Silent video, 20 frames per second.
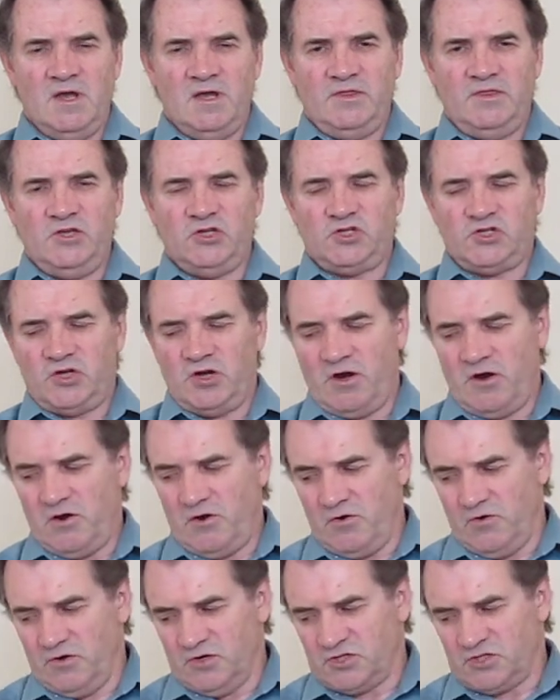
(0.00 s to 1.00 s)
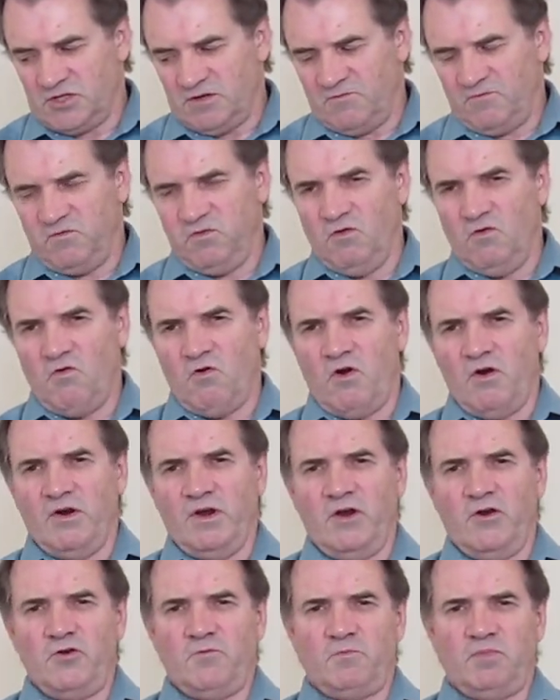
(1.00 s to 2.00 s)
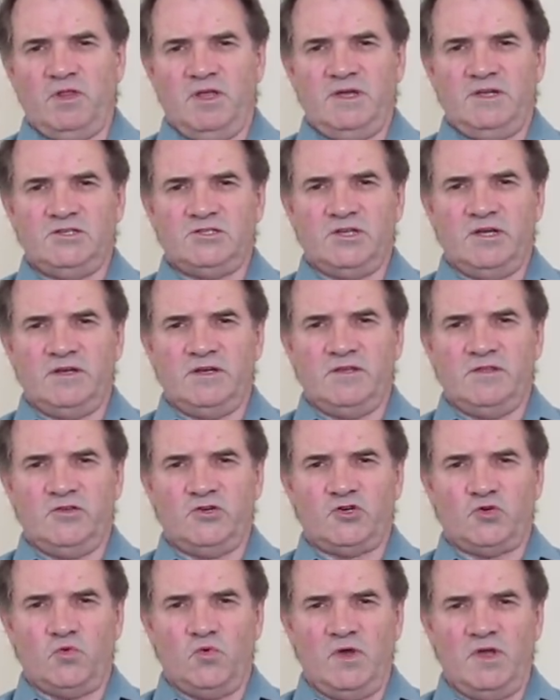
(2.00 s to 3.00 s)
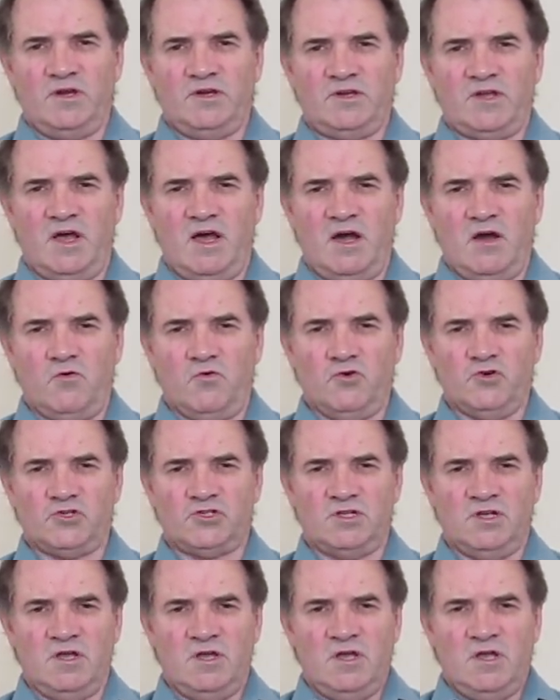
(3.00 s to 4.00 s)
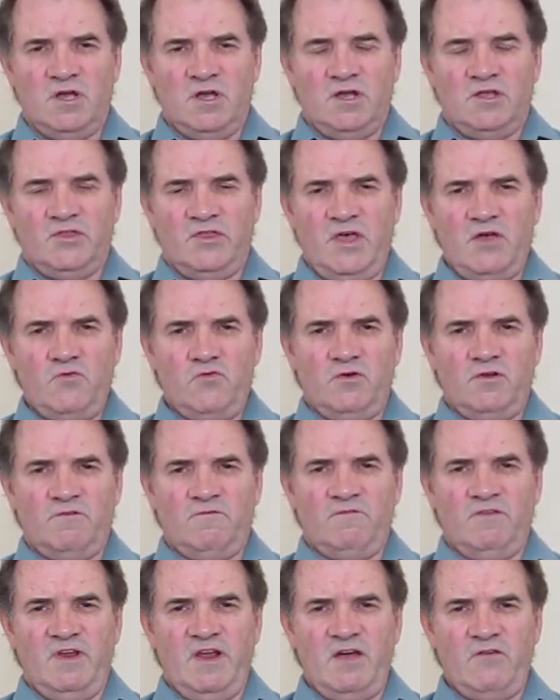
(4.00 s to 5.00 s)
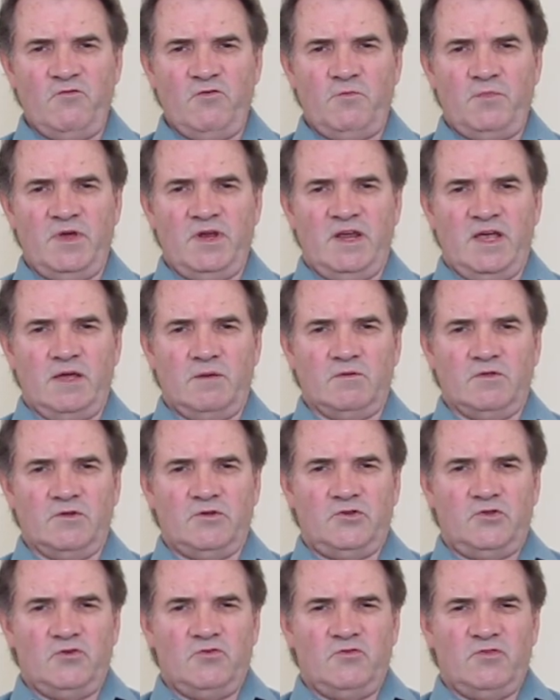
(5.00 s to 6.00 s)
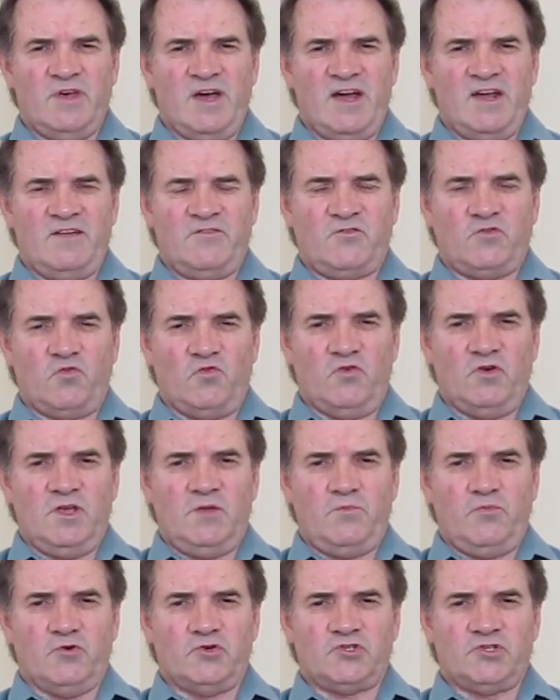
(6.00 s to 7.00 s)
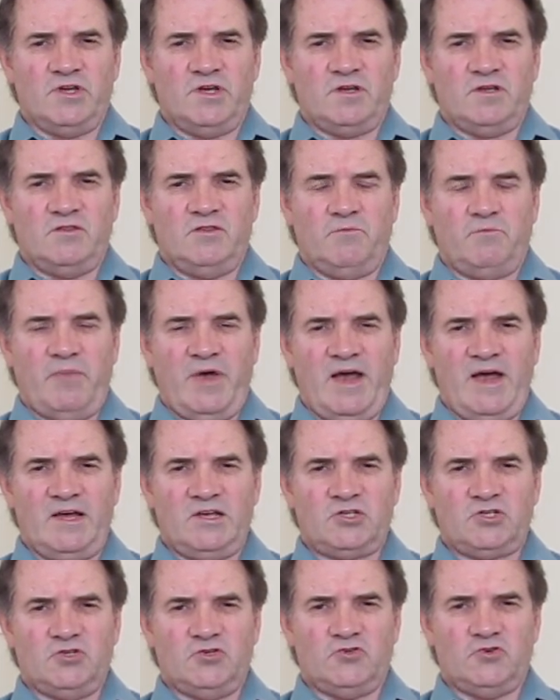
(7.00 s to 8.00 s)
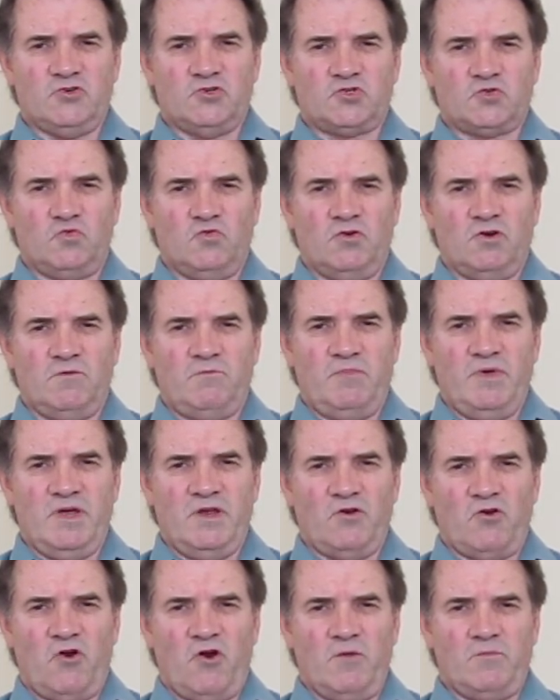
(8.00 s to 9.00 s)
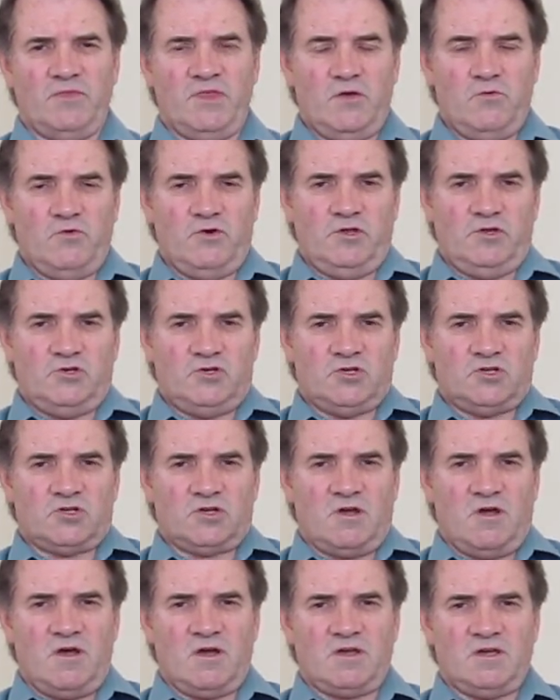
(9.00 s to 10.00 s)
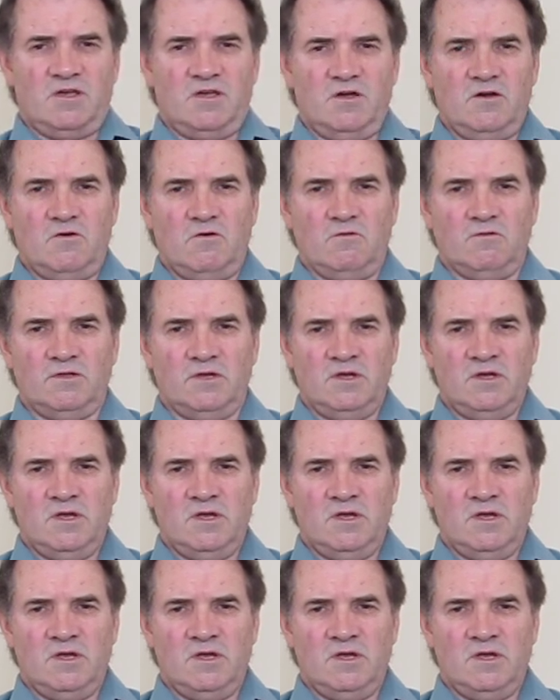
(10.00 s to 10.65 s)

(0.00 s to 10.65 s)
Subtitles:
These terrorists that flew our airplanes into the Twin Towers, they would have never been able to do that if 20% of the passengers would have been armed. They would have just got killed.